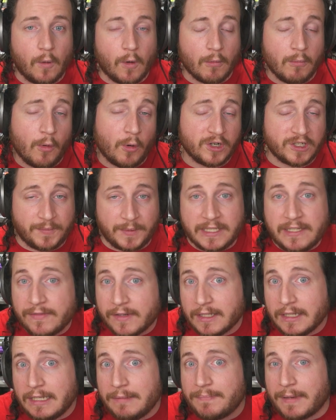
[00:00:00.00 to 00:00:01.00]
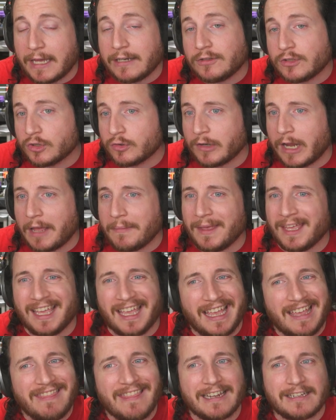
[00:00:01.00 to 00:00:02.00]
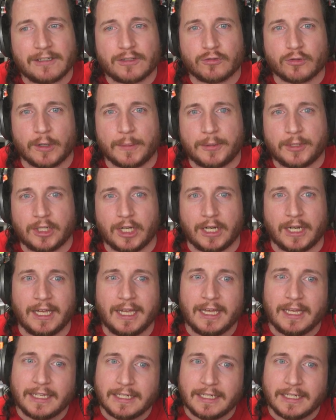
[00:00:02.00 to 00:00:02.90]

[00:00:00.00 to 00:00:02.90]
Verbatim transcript: or more specifically bed tramming in that description